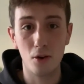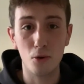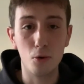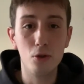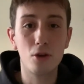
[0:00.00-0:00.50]

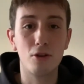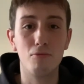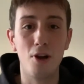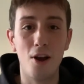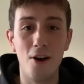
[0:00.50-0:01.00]
all you
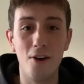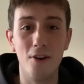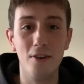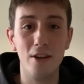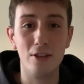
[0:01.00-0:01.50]
can rely
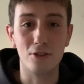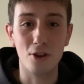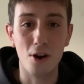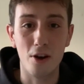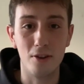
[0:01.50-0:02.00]
on is
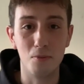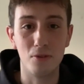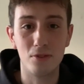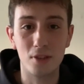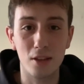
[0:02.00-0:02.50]
God. And
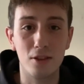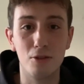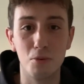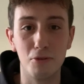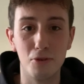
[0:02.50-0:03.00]
we've said
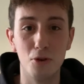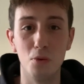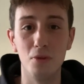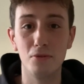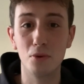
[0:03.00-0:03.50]
this before,
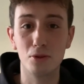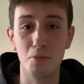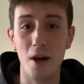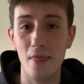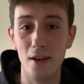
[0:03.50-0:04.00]
we've talked
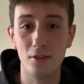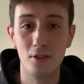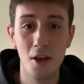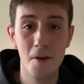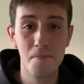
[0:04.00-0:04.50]
about
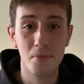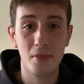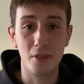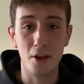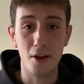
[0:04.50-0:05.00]
this,
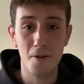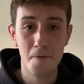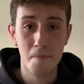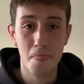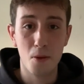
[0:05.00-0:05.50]
that
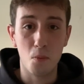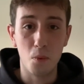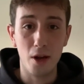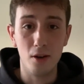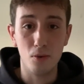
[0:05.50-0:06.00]

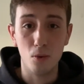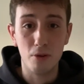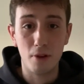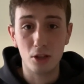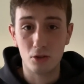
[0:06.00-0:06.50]
when all
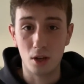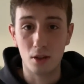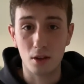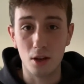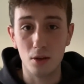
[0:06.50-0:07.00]
of our
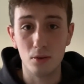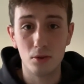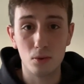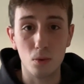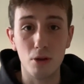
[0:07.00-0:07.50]
strength
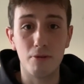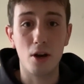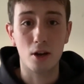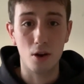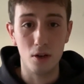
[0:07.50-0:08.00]
goes, all of
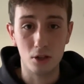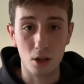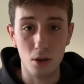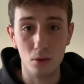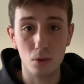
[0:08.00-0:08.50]
our courage
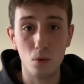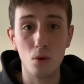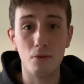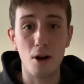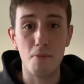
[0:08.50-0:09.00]
goes,
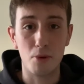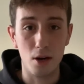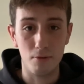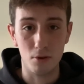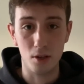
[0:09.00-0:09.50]
all of our
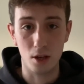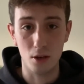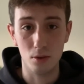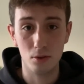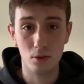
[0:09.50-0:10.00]
bravery
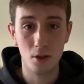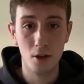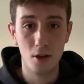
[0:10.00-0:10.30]
goes,